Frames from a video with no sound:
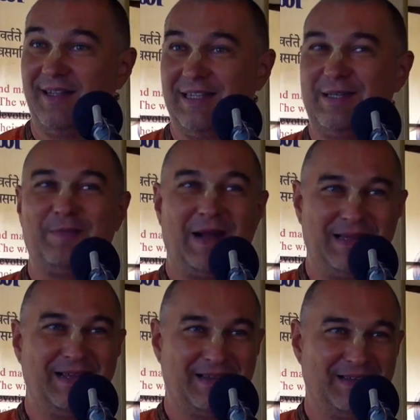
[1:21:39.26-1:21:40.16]
It's a
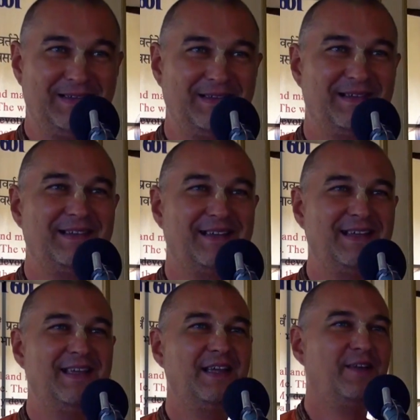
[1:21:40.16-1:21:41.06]
practical, no?
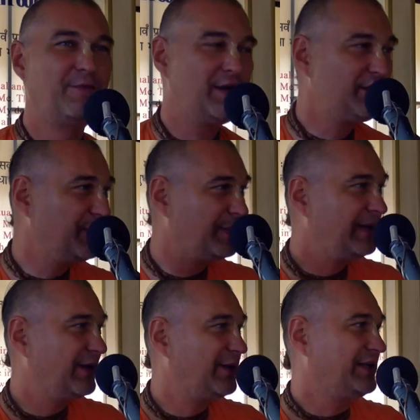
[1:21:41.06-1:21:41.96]
First you
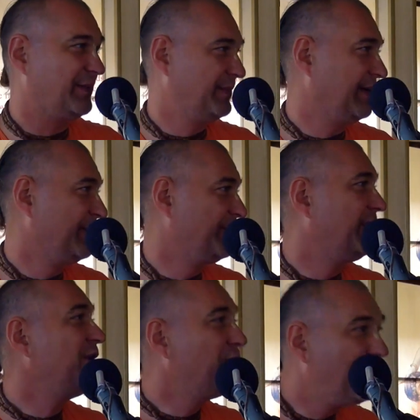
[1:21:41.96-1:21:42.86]
build Lord temple,
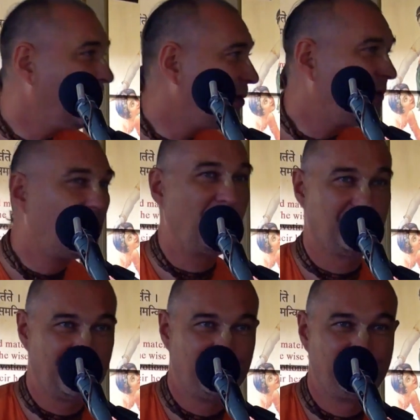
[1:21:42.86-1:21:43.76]
then you build your own
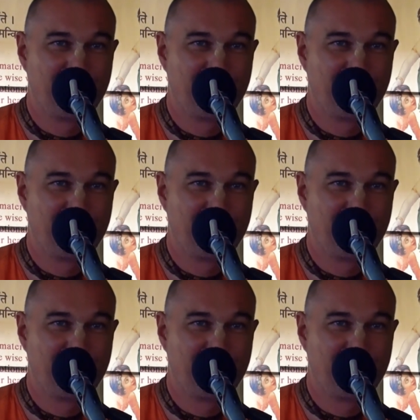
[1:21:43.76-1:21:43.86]
house.